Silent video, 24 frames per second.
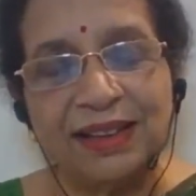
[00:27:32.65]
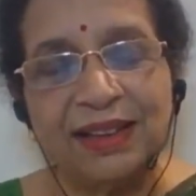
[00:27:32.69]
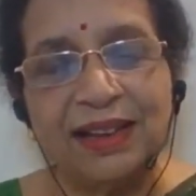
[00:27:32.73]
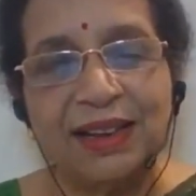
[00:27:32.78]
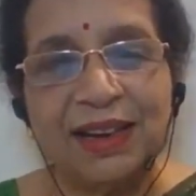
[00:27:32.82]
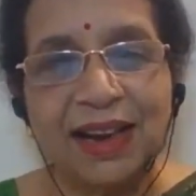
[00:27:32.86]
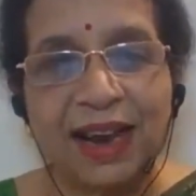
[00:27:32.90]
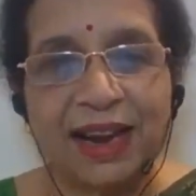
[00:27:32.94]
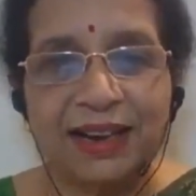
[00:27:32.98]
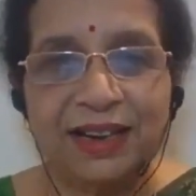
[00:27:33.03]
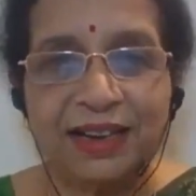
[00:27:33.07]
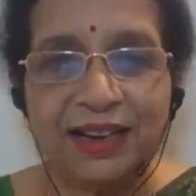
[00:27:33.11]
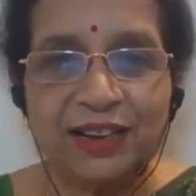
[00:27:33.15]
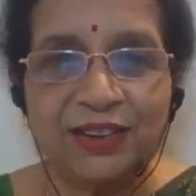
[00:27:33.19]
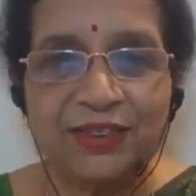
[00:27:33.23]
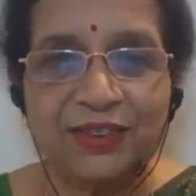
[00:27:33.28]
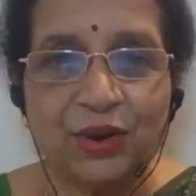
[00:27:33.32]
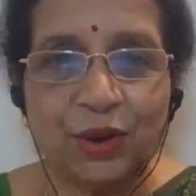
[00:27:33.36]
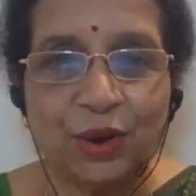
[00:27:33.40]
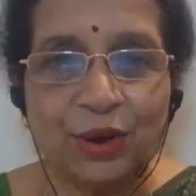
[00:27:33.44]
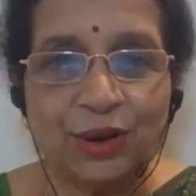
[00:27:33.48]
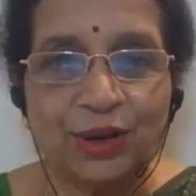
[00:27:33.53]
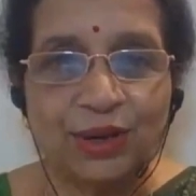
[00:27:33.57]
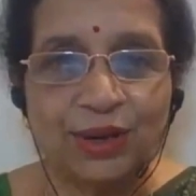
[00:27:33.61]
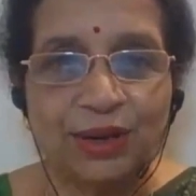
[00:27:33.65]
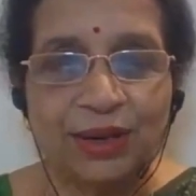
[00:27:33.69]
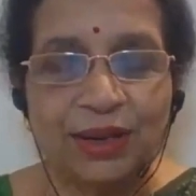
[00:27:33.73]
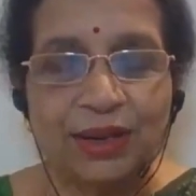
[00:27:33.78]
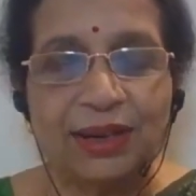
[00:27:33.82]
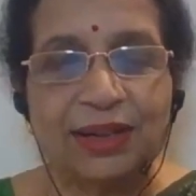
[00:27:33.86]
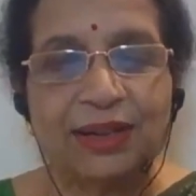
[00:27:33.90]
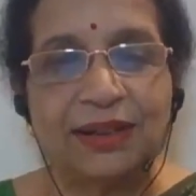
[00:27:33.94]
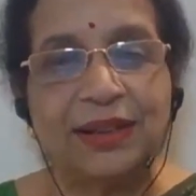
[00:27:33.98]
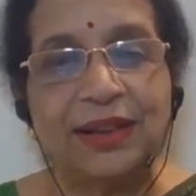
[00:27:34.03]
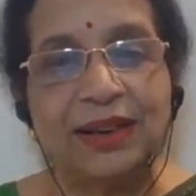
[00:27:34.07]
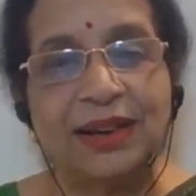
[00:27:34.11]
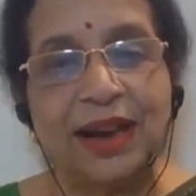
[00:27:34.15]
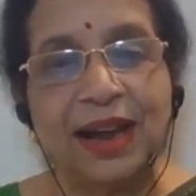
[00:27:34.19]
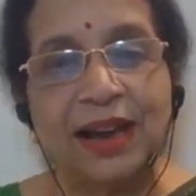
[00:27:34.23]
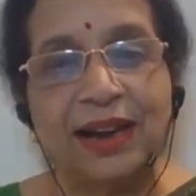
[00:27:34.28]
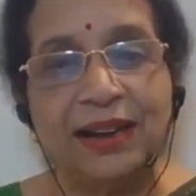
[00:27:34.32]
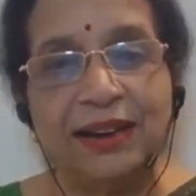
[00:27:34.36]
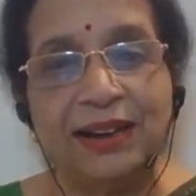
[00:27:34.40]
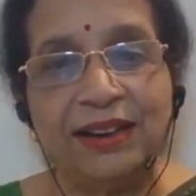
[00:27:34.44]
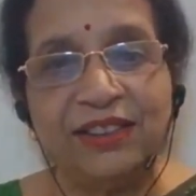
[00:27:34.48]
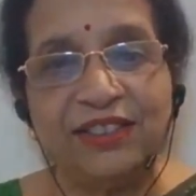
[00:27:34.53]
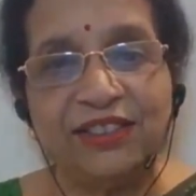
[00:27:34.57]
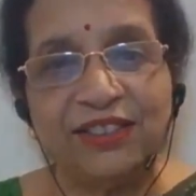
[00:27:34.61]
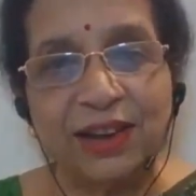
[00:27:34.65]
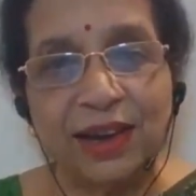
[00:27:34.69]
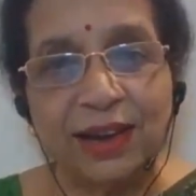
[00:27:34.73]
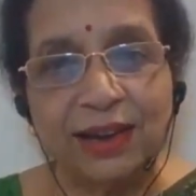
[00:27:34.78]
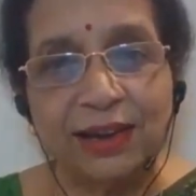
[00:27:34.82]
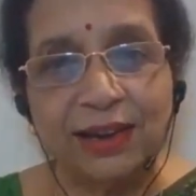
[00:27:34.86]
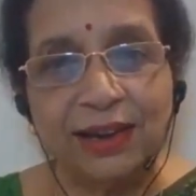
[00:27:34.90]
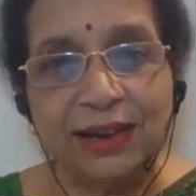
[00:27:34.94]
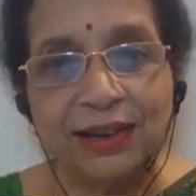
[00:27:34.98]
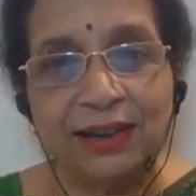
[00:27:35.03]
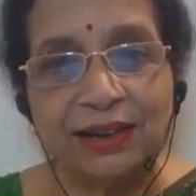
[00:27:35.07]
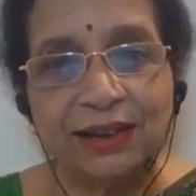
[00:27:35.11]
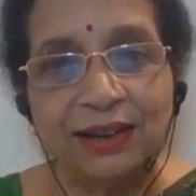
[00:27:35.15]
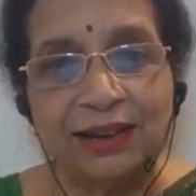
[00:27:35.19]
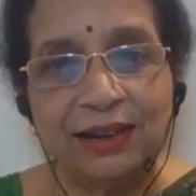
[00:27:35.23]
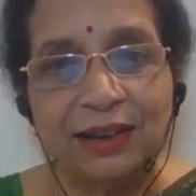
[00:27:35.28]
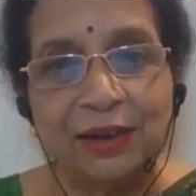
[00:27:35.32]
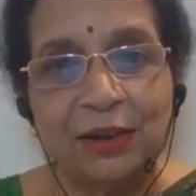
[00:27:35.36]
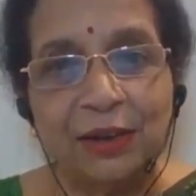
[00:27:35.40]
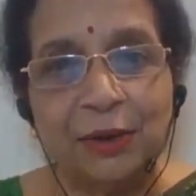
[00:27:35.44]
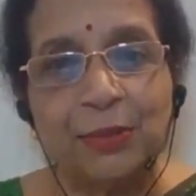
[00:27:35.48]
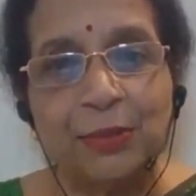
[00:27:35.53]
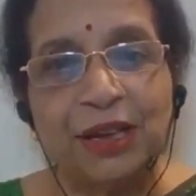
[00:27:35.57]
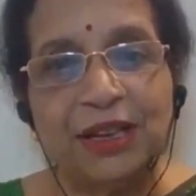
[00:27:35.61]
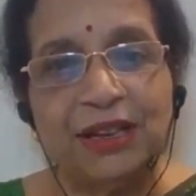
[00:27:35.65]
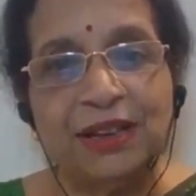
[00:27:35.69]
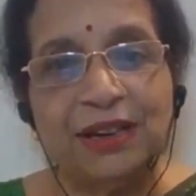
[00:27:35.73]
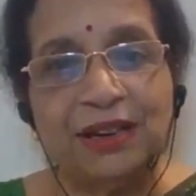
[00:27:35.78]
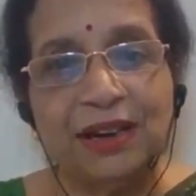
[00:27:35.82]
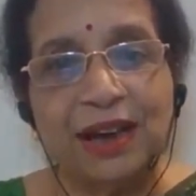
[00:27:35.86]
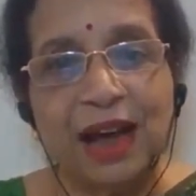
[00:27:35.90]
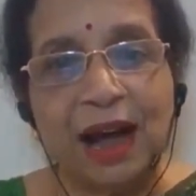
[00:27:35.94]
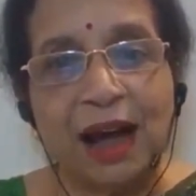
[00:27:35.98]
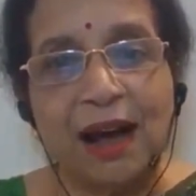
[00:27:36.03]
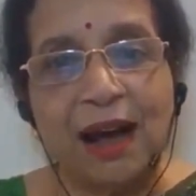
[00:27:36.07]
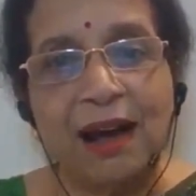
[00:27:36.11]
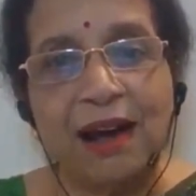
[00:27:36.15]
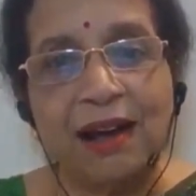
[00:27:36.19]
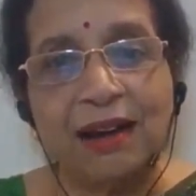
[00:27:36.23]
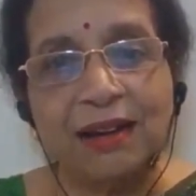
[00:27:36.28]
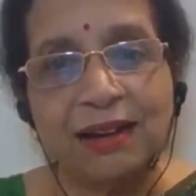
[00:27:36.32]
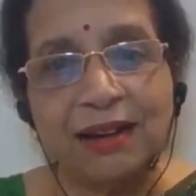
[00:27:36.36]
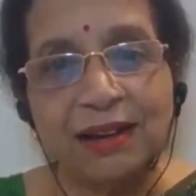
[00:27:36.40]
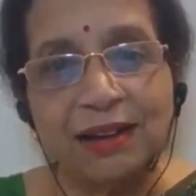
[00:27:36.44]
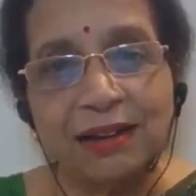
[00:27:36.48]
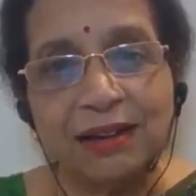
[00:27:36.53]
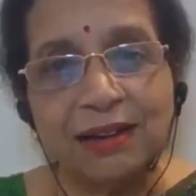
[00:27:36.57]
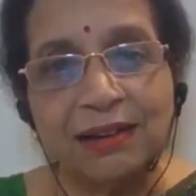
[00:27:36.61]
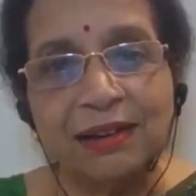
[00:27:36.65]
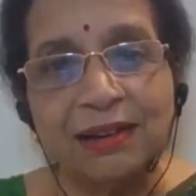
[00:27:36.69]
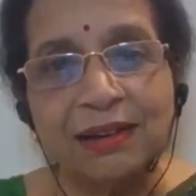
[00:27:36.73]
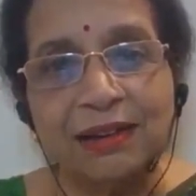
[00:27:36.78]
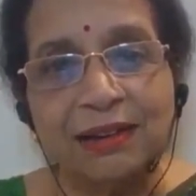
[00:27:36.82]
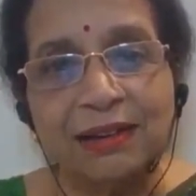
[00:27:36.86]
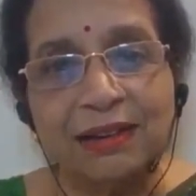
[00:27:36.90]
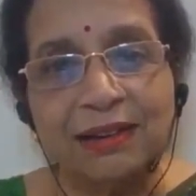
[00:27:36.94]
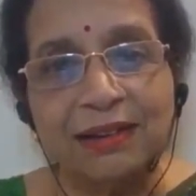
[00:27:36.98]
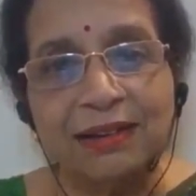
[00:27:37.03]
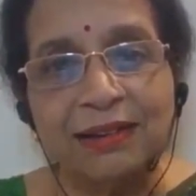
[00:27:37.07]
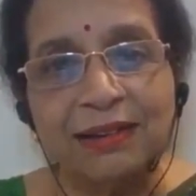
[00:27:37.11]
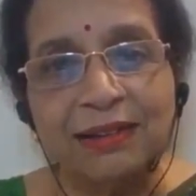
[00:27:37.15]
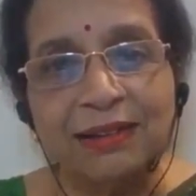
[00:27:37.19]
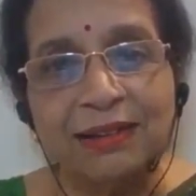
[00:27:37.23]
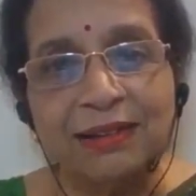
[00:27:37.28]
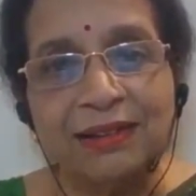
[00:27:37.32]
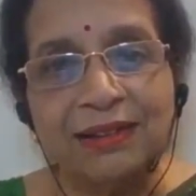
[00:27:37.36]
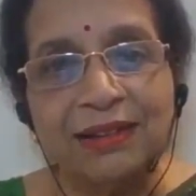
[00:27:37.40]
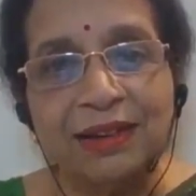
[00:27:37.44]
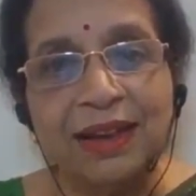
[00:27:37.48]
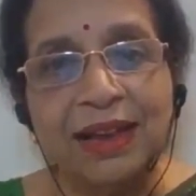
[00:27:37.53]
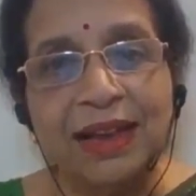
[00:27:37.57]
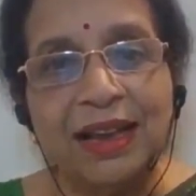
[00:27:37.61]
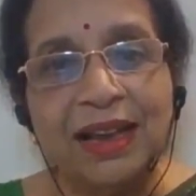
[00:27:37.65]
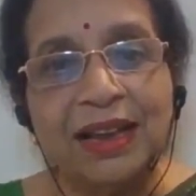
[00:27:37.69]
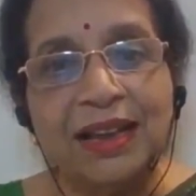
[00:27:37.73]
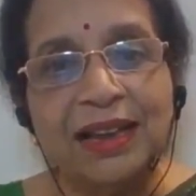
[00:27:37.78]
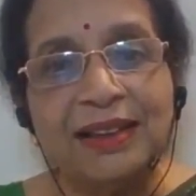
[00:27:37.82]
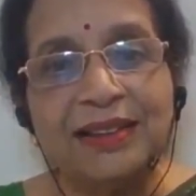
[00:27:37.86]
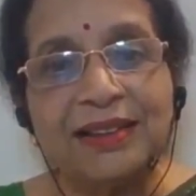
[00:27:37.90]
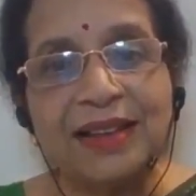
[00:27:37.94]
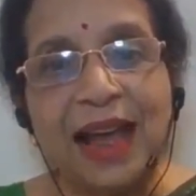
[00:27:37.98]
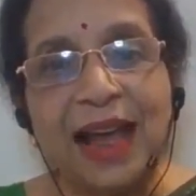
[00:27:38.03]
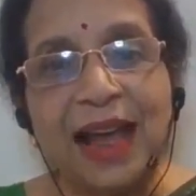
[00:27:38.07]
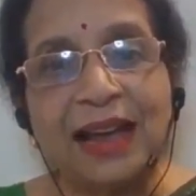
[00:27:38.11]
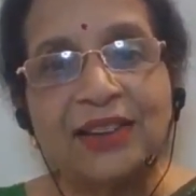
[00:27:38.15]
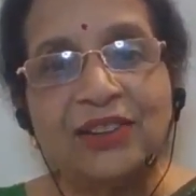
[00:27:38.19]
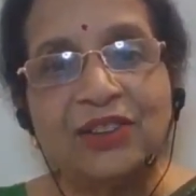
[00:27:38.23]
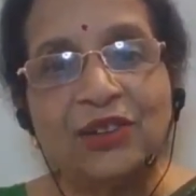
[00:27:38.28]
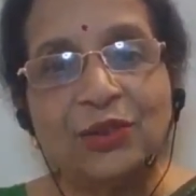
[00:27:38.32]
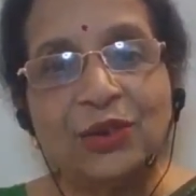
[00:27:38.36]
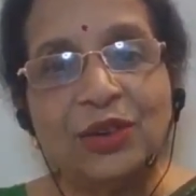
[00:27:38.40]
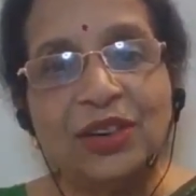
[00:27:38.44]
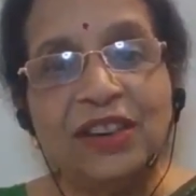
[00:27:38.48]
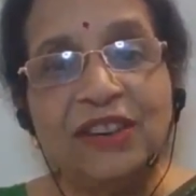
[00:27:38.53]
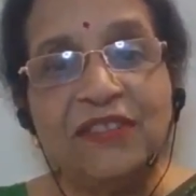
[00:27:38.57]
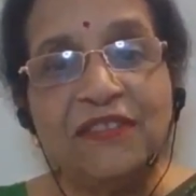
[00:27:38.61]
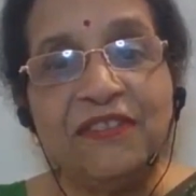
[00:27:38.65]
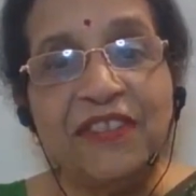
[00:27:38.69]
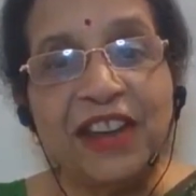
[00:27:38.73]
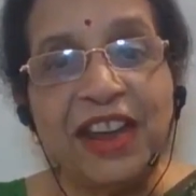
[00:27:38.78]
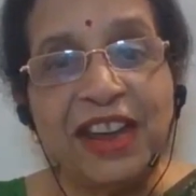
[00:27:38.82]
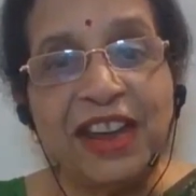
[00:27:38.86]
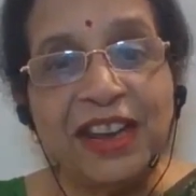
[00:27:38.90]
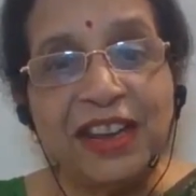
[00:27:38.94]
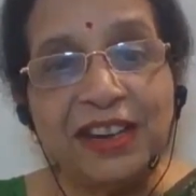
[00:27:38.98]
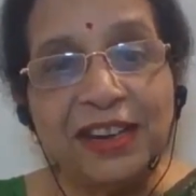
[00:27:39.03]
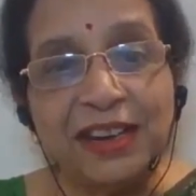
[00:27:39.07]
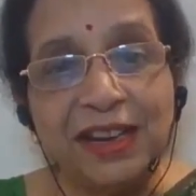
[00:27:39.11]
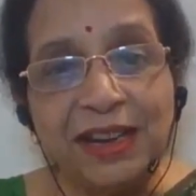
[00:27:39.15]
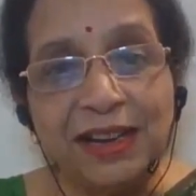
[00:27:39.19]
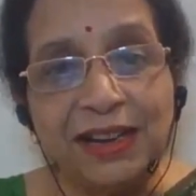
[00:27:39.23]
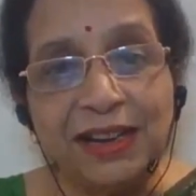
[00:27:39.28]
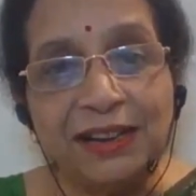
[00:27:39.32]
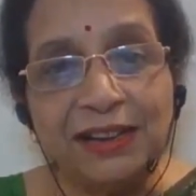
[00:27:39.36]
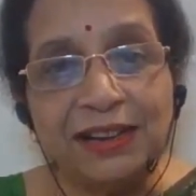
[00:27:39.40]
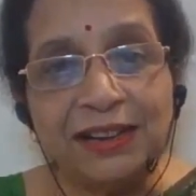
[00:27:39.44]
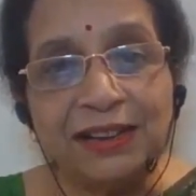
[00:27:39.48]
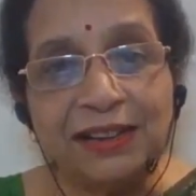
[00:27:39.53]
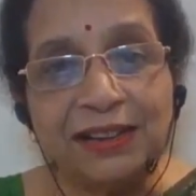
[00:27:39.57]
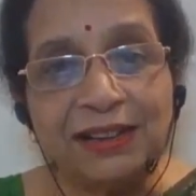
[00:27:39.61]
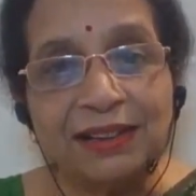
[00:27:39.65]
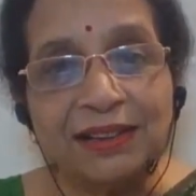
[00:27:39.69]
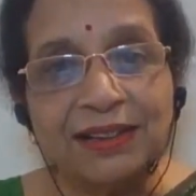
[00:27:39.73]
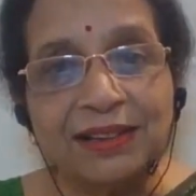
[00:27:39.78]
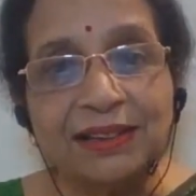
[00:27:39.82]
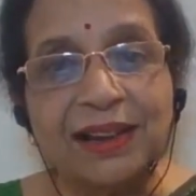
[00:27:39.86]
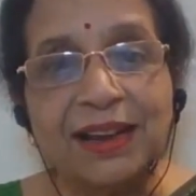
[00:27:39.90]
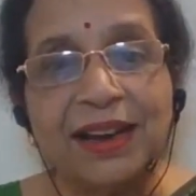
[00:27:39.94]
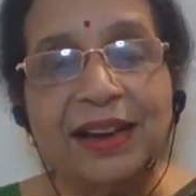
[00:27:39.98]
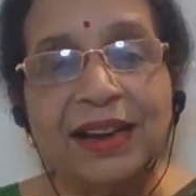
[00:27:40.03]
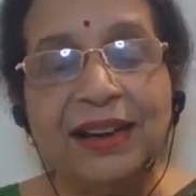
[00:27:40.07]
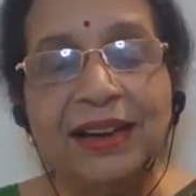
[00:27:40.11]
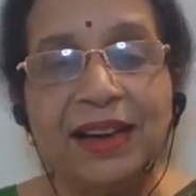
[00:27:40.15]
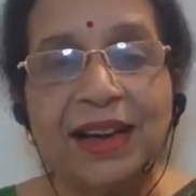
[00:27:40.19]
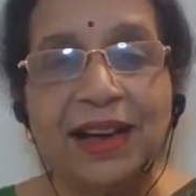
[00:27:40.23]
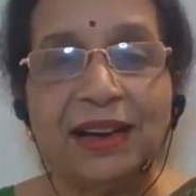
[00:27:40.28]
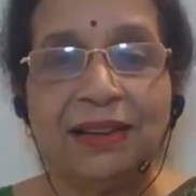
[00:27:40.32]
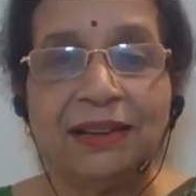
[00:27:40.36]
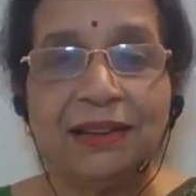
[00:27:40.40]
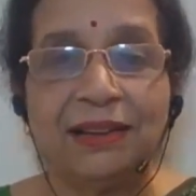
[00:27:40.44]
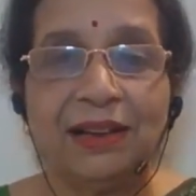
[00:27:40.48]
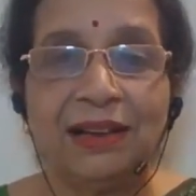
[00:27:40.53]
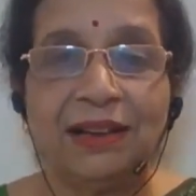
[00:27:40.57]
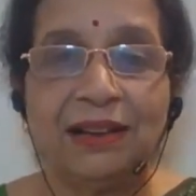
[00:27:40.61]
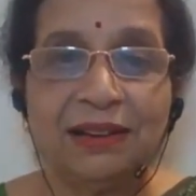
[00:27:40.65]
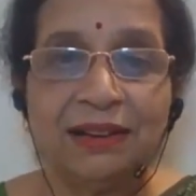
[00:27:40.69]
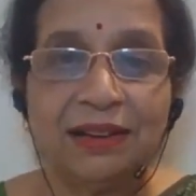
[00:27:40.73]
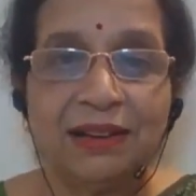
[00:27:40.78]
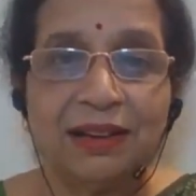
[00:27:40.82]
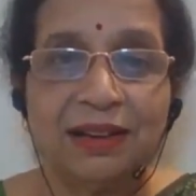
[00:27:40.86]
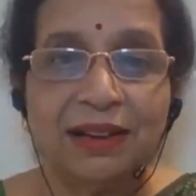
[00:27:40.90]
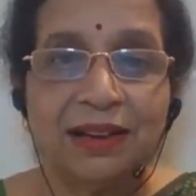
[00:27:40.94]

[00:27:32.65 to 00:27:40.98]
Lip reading: The light is on. The light is shining. But the dark curtain is actually veiling the entire thing.